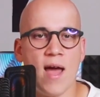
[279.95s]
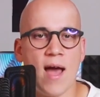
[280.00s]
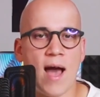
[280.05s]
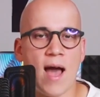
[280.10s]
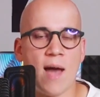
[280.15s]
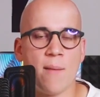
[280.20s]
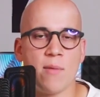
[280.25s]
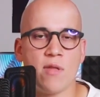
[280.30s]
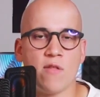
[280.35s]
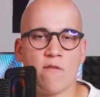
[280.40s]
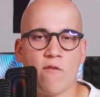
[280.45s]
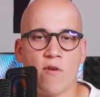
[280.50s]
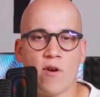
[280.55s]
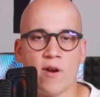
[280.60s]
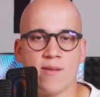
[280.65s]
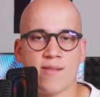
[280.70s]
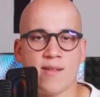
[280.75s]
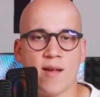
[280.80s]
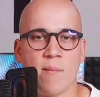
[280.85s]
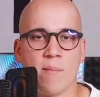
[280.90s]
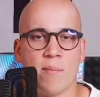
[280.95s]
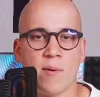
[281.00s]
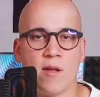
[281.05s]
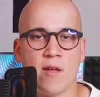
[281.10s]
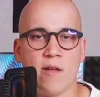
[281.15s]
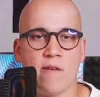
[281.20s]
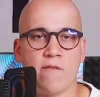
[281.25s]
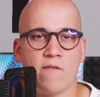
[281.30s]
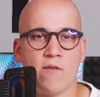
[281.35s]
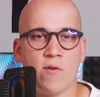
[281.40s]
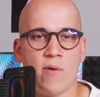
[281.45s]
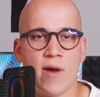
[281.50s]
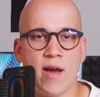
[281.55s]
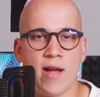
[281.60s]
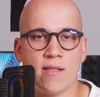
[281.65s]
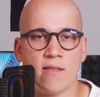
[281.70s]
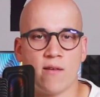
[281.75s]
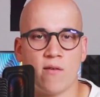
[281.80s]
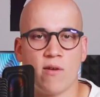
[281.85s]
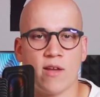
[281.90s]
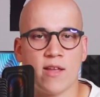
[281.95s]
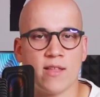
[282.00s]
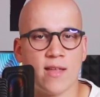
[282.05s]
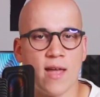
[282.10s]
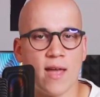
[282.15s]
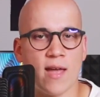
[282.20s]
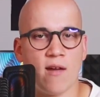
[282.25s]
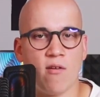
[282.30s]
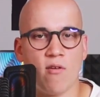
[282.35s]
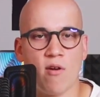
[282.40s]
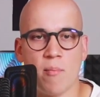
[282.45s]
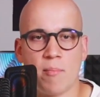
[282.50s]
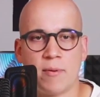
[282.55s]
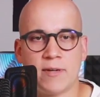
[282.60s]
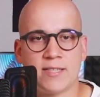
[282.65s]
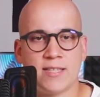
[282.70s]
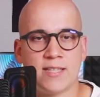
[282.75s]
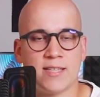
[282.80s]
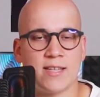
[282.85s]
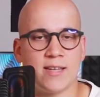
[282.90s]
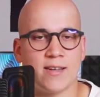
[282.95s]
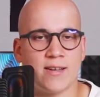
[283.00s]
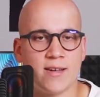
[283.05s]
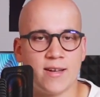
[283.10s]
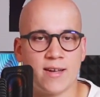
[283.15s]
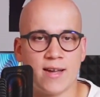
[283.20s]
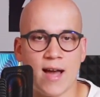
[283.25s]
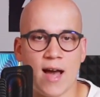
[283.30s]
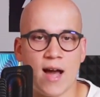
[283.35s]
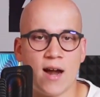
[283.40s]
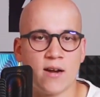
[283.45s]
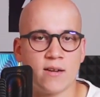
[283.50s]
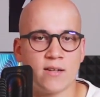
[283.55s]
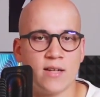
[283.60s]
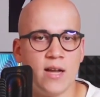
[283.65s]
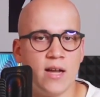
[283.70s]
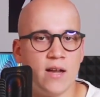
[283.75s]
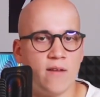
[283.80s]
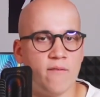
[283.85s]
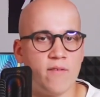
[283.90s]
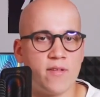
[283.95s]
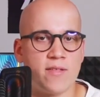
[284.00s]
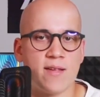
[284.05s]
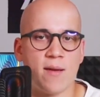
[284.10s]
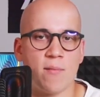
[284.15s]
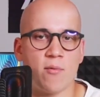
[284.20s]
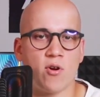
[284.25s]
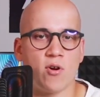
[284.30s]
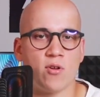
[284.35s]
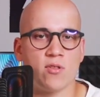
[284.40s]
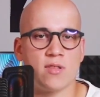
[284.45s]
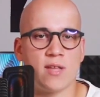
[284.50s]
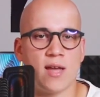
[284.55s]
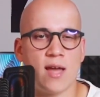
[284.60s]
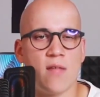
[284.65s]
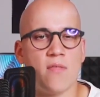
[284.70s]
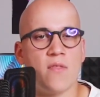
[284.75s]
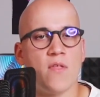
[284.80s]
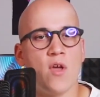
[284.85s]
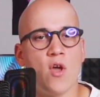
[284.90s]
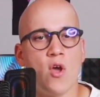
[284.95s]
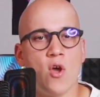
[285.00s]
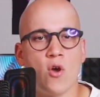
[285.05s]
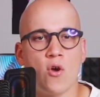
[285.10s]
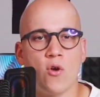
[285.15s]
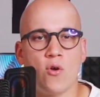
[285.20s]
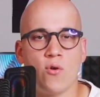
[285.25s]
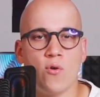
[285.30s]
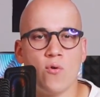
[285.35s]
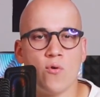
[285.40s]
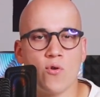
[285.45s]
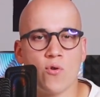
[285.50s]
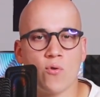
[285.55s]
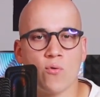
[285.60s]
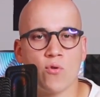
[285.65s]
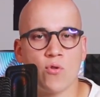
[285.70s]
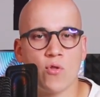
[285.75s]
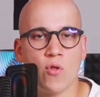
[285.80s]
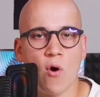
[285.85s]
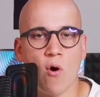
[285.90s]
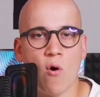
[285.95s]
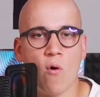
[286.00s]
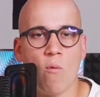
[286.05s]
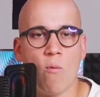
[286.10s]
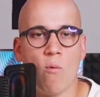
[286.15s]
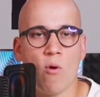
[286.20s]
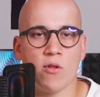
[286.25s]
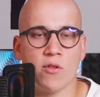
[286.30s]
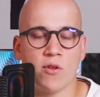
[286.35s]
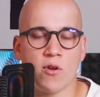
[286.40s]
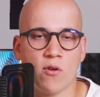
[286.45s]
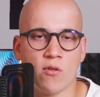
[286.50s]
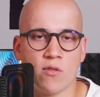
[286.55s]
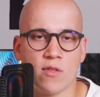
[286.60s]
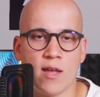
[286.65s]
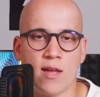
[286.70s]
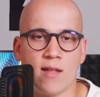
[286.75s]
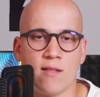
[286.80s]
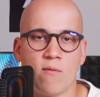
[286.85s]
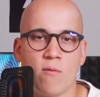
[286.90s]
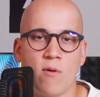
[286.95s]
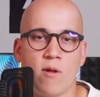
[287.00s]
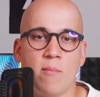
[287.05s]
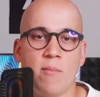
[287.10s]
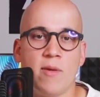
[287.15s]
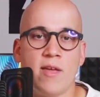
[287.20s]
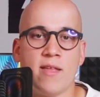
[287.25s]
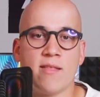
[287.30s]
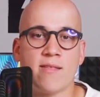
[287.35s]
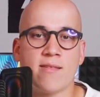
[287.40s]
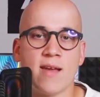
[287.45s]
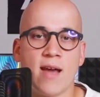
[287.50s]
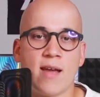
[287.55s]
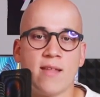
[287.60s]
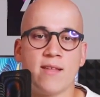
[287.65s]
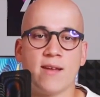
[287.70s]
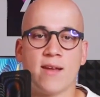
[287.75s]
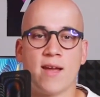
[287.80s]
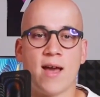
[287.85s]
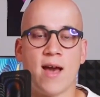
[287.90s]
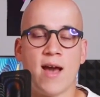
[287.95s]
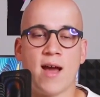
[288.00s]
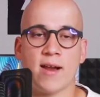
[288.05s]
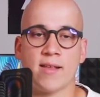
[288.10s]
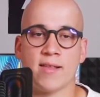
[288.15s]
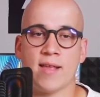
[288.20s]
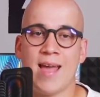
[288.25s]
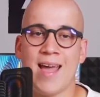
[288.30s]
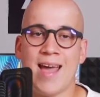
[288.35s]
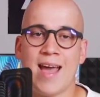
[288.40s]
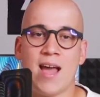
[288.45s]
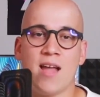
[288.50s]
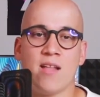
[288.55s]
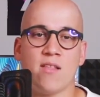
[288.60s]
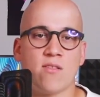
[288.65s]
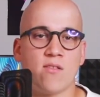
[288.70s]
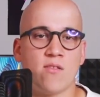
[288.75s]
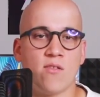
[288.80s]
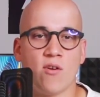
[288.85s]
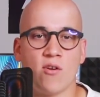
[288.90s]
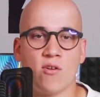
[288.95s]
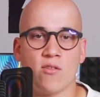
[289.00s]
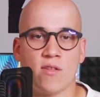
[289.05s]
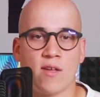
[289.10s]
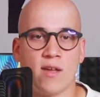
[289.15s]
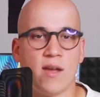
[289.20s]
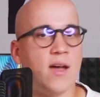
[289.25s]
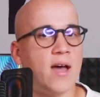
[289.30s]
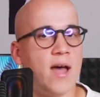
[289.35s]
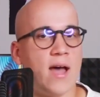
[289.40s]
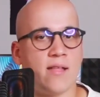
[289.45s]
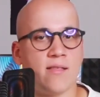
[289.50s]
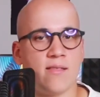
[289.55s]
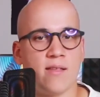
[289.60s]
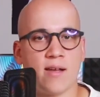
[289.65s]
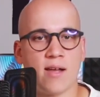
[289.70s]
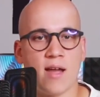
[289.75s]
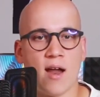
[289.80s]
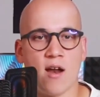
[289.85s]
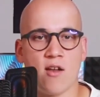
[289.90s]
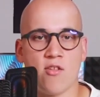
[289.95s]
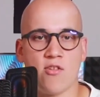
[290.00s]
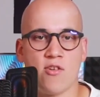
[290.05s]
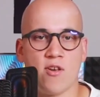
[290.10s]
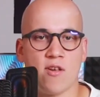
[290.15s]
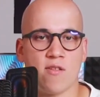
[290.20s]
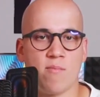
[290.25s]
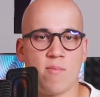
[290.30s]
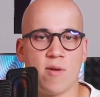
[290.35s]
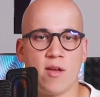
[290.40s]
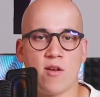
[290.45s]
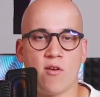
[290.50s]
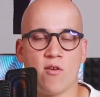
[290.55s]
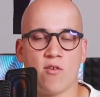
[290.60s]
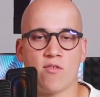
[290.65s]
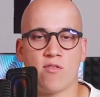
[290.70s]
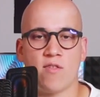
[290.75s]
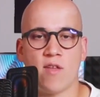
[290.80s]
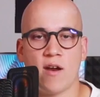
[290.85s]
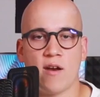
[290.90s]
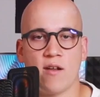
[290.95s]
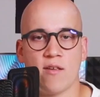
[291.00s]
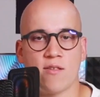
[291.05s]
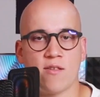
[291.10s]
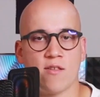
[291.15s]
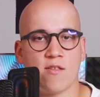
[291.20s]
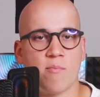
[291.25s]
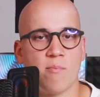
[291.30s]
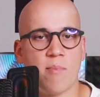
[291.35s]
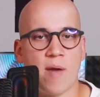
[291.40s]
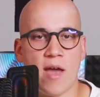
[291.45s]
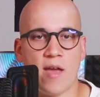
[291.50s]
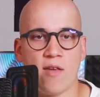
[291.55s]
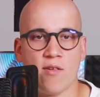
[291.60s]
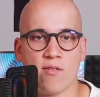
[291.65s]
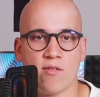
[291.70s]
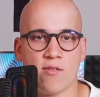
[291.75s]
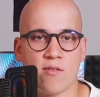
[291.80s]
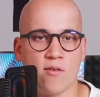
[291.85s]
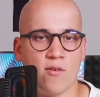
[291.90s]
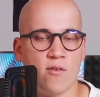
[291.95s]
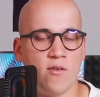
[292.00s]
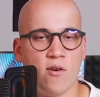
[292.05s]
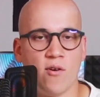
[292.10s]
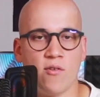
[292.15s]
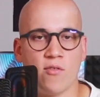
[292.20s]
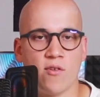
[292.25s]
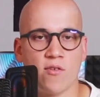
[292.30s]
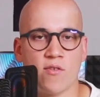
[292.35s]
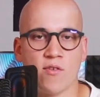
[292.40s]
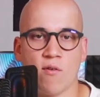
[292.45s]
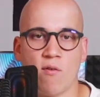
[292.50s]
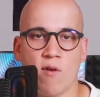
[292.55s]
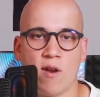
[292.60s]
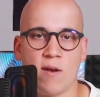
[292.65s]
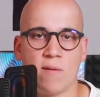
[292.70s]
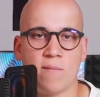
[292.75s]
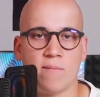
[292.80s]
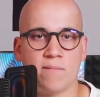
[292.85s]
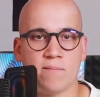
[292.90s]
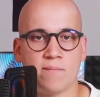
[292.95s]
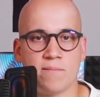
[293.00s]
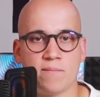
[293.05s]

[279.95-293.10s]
I mean, for example, if you add a rectangle representing a card with some content, you should know what content will be inside the card and not add the card just because there is a space on the screen.